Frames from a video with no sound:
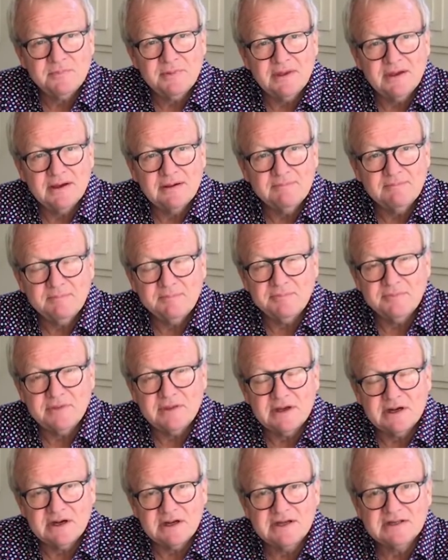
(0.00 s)
Yeah,
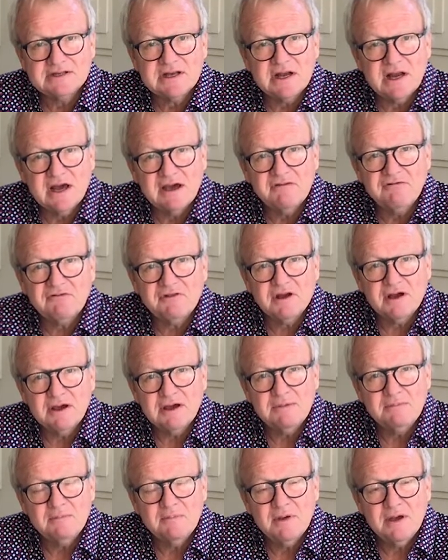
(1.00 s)
that is a
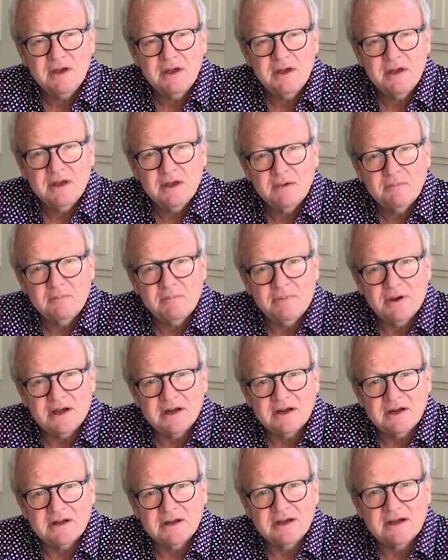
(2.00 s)
lifetime,
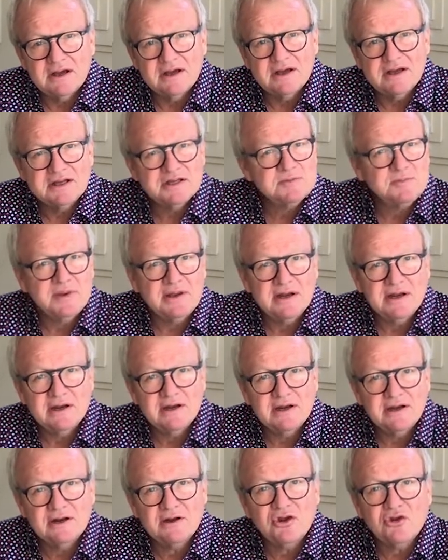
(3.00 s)
but it's been
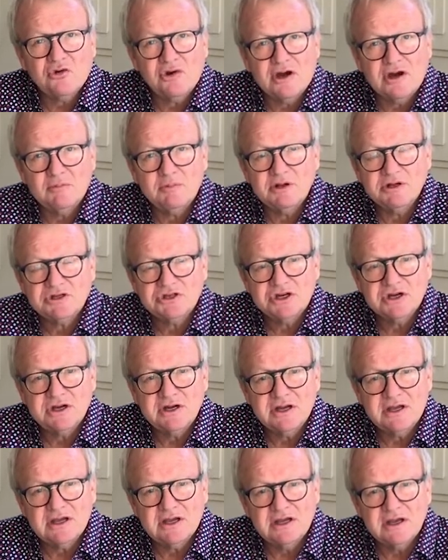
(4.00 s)
an incredible
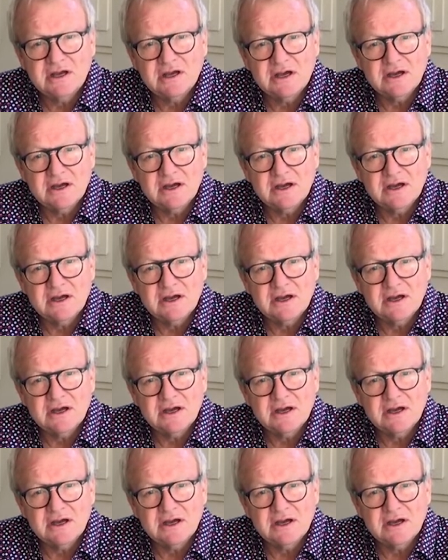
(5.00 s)
journey.